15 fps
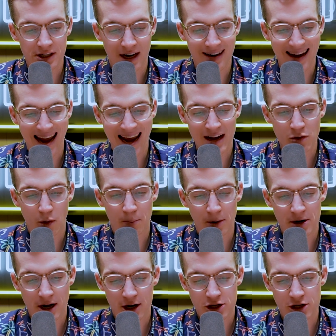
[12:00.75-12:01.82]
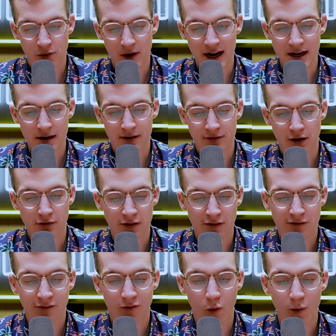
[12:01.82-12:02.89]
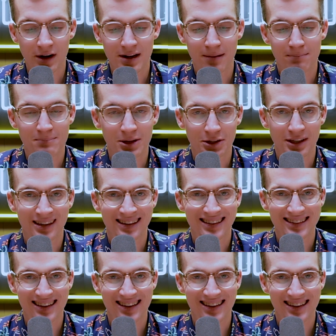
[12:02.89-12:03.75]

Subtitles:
at an annual production rate of over 40 million